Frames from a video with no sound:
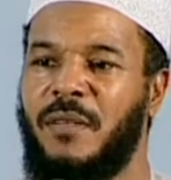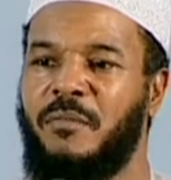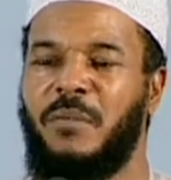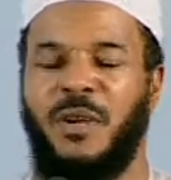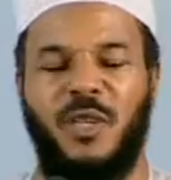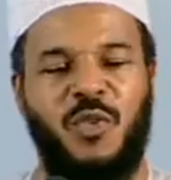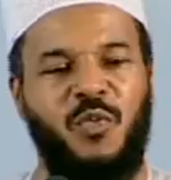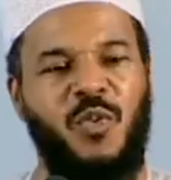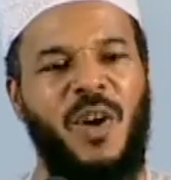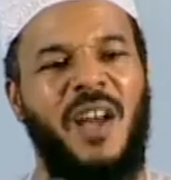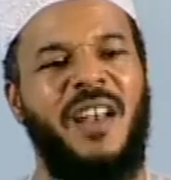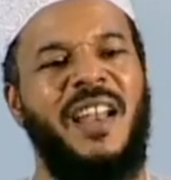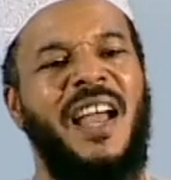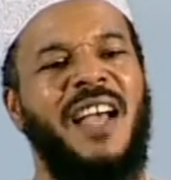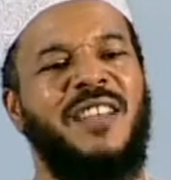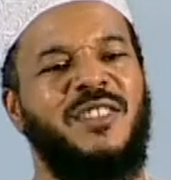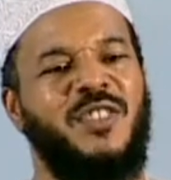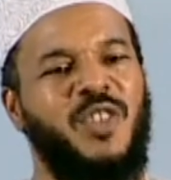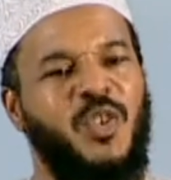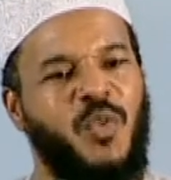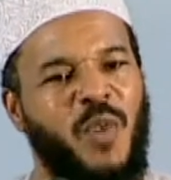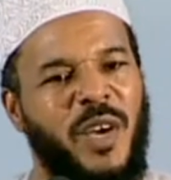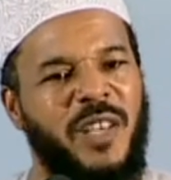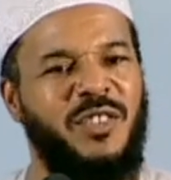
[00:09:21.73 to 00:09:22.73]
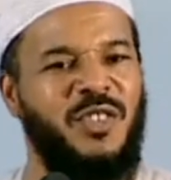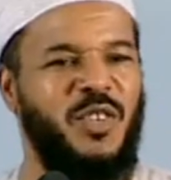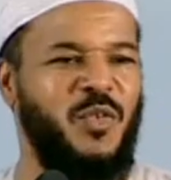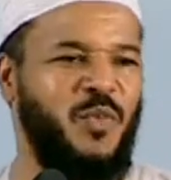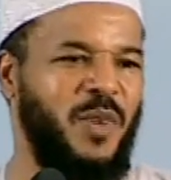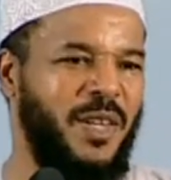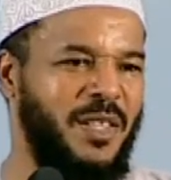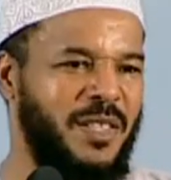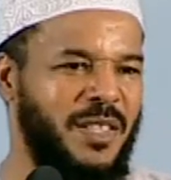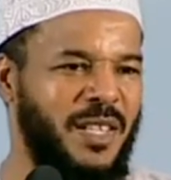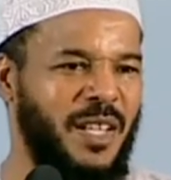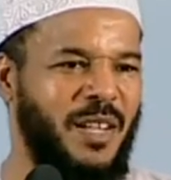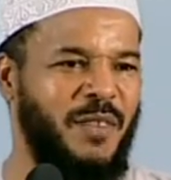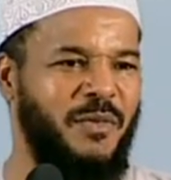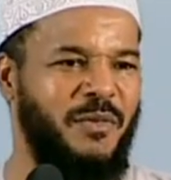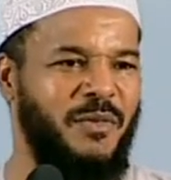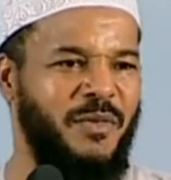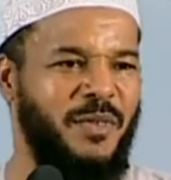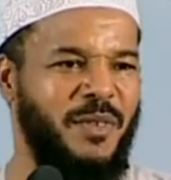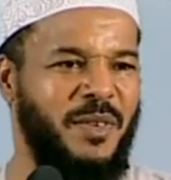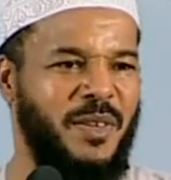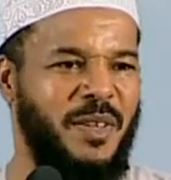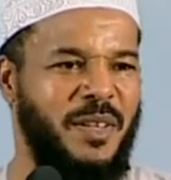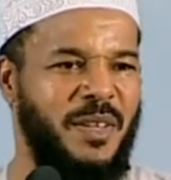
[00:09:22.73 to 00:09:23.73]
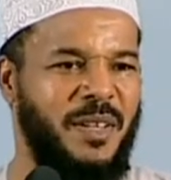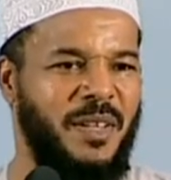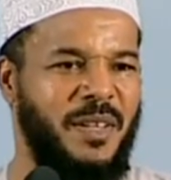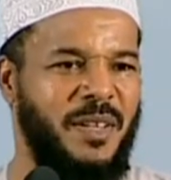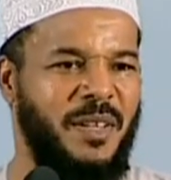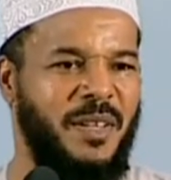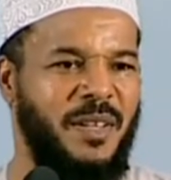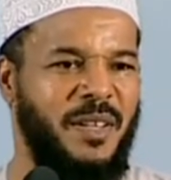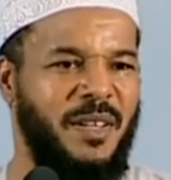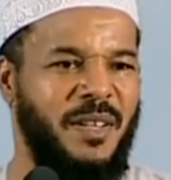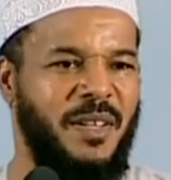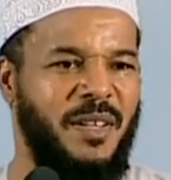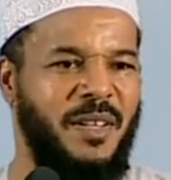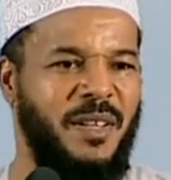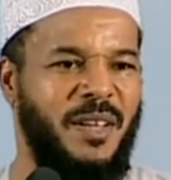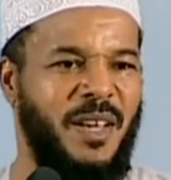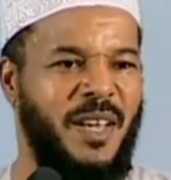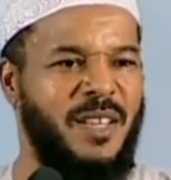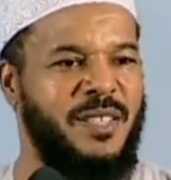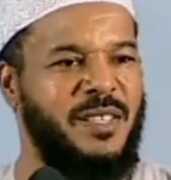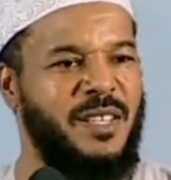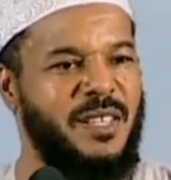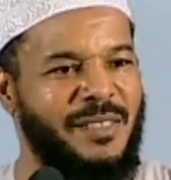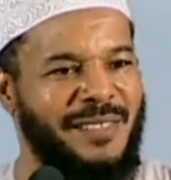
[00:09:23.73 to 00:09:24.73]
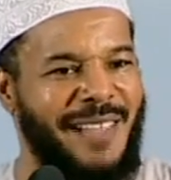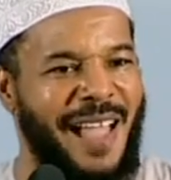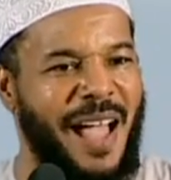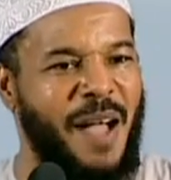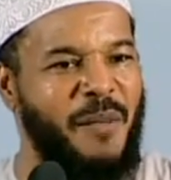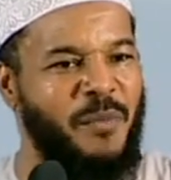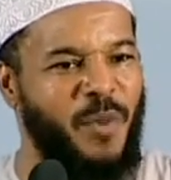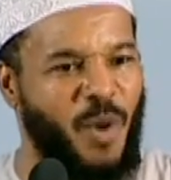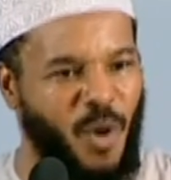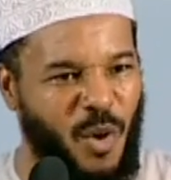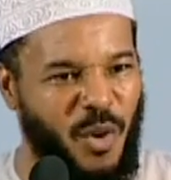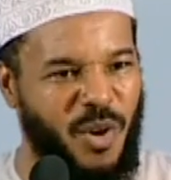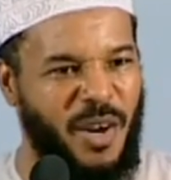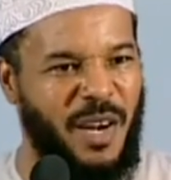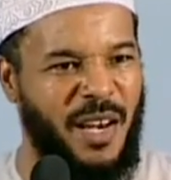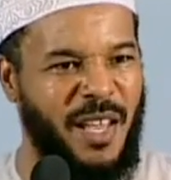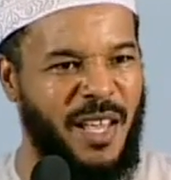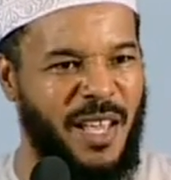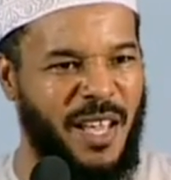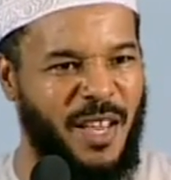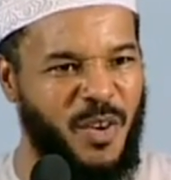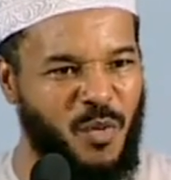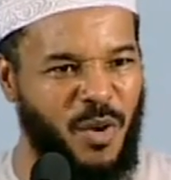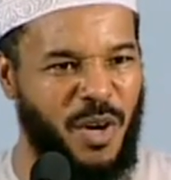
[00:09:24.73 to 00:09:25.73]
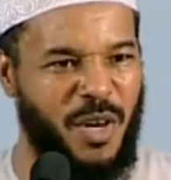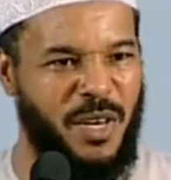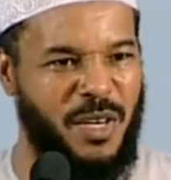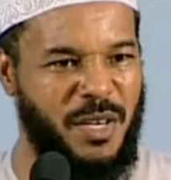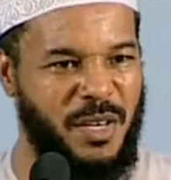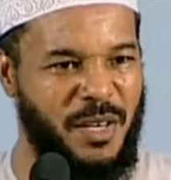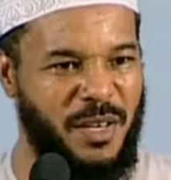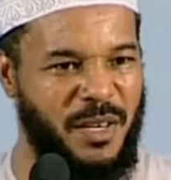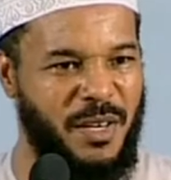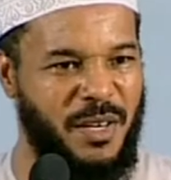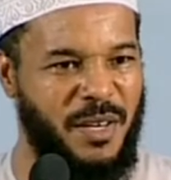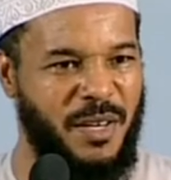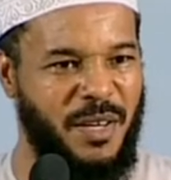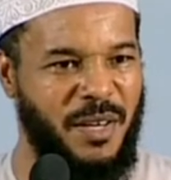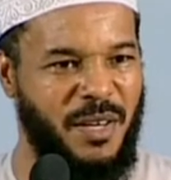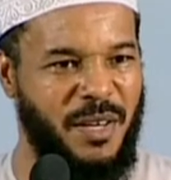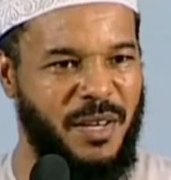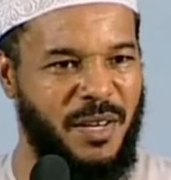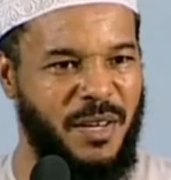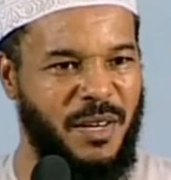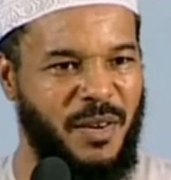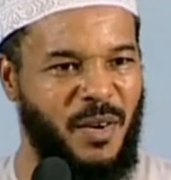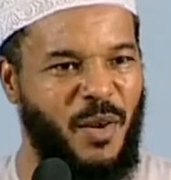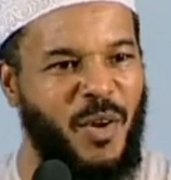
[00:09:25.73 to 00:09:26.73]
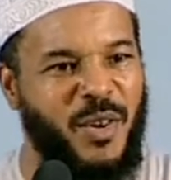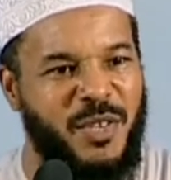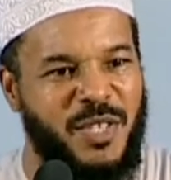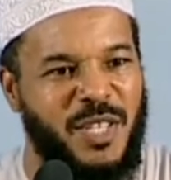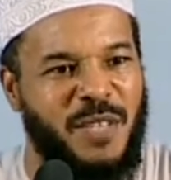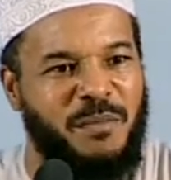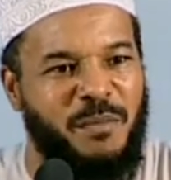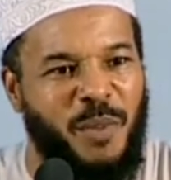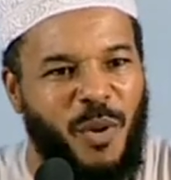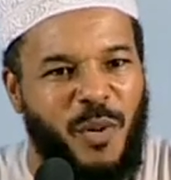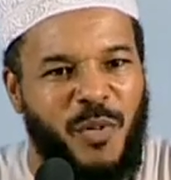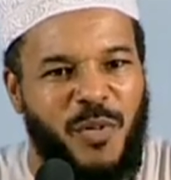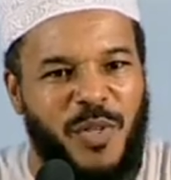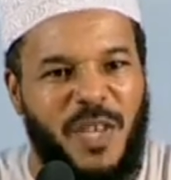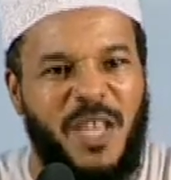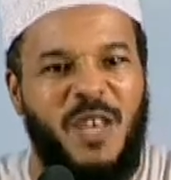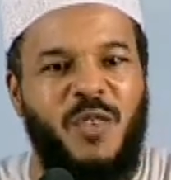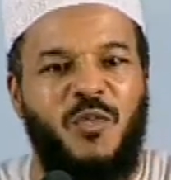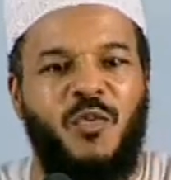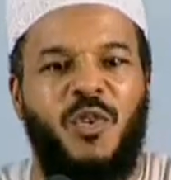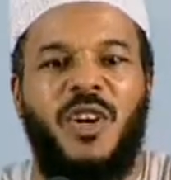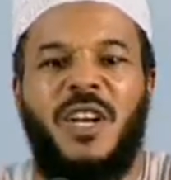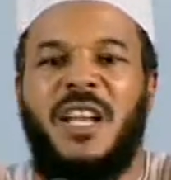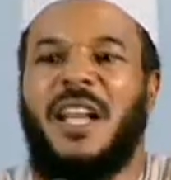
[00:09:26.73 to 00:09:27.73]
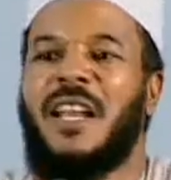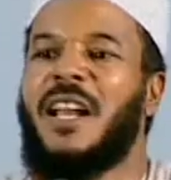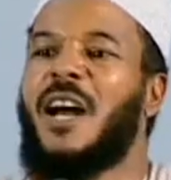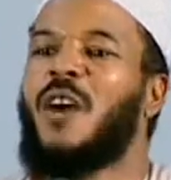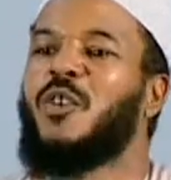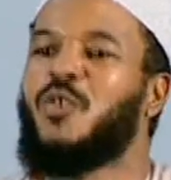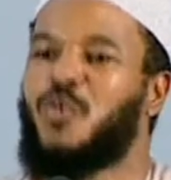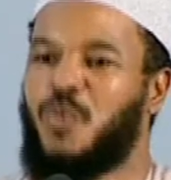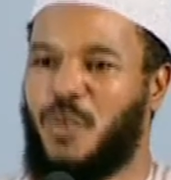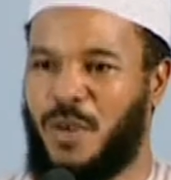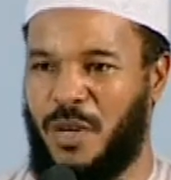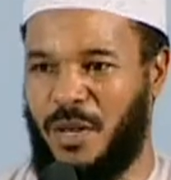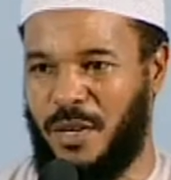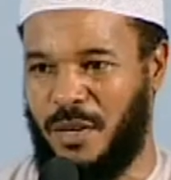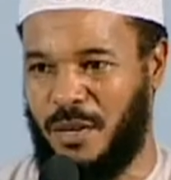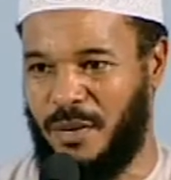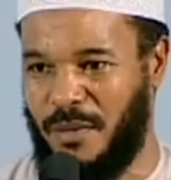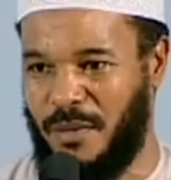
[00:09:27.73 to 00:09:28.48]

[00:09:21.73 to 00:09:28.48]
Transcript: But one has to question oneself is Islam only inward, or is it both inward and outward?